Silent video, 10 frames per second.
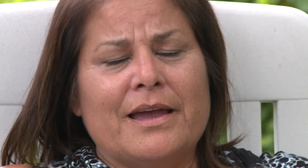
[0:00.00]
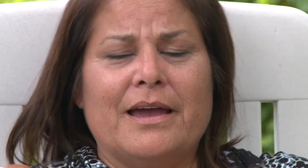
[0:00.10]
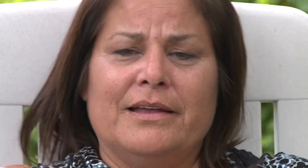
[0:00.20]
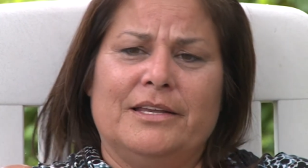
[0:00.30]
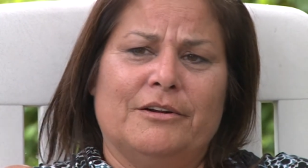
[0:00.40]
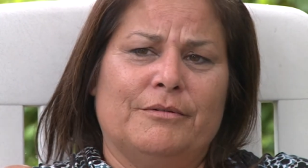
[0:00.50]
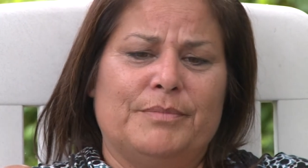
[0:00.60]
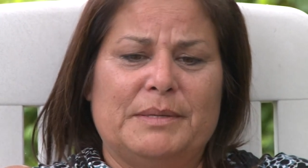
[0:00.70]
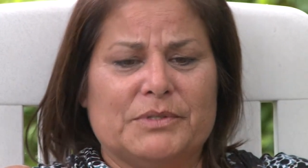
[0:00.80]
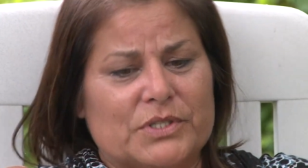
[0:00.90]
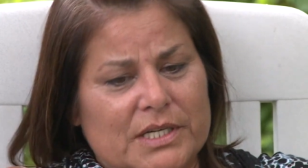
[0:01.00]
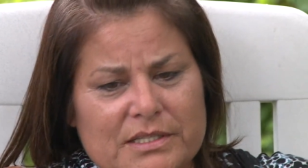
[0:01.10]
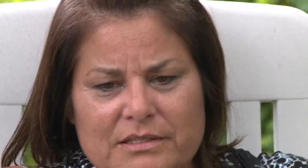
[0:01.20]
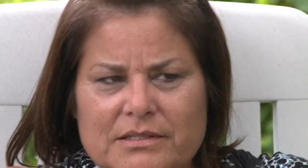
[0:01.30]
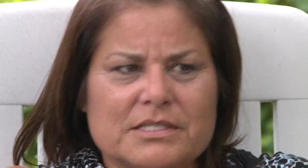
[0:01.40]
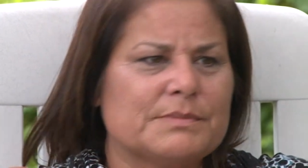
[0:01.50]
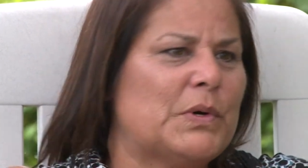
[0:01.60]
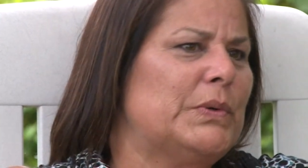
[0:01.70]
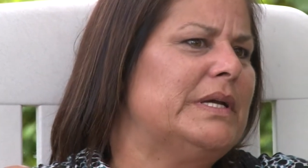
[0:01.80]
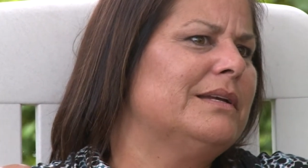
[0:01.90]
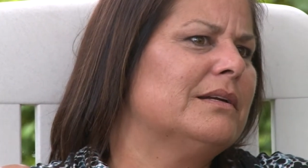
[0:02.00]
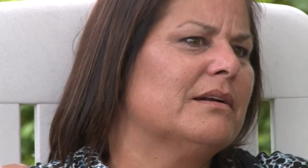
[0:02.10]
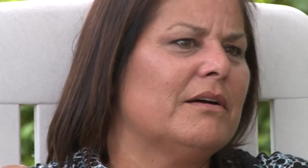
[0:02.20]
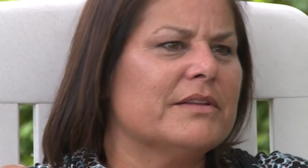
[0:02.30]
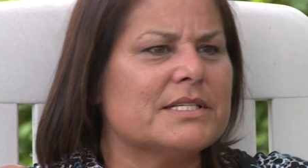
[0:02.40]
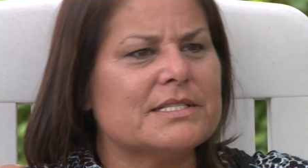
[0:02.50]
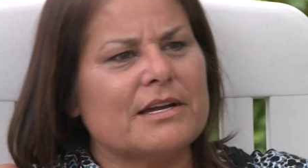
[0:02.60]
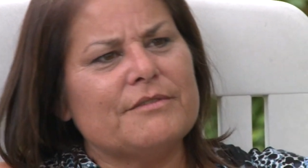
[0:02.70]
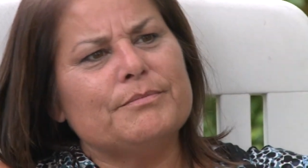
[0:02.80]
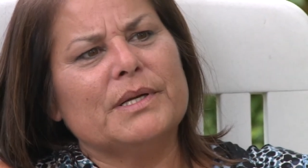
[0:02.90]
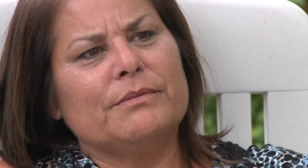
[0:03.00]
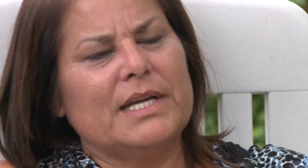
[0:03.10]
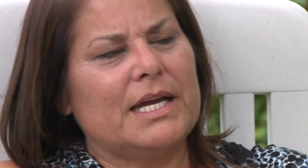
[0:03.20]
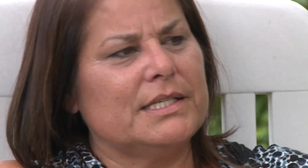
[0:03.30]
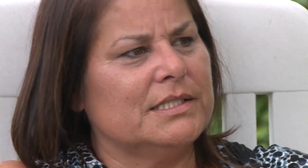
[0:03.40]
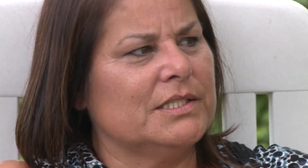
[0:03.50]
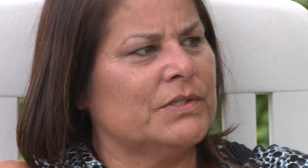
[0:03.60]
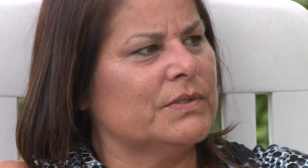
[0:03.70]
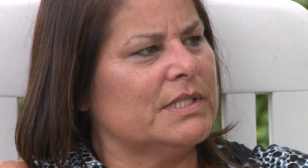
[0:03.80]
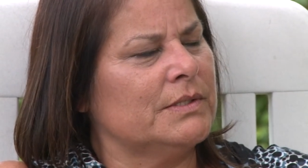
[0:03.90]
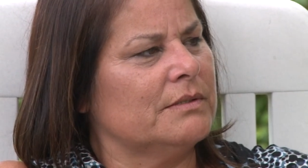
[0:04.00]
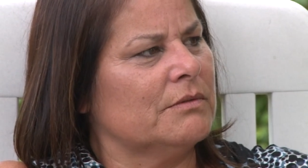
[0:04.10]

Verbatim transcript: and you know people try to do the smoking and all this stuff but we had you know two,